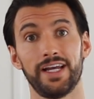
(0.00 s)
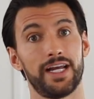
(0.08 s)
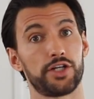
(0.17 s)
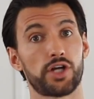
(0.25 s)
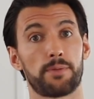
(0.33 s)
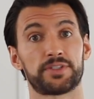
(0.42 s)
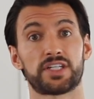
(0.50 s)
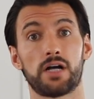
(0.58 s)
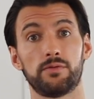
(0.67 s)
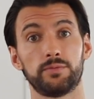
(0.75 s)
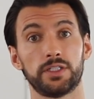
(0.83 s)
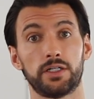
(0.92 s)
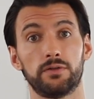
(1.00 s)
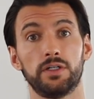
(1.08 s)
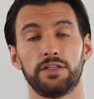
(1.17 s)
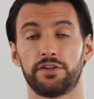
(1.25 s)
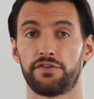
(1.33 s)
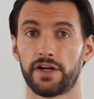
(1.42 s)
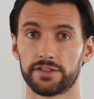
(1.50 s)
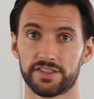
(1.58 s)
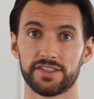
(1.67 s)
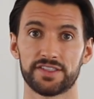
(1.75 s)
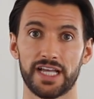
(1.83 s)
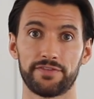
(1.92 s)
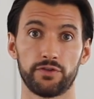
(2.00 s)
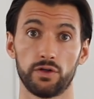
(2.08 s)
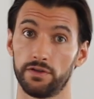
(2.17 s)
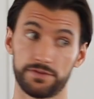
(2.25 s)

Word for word: And drop us a comment below. If you found this insightful,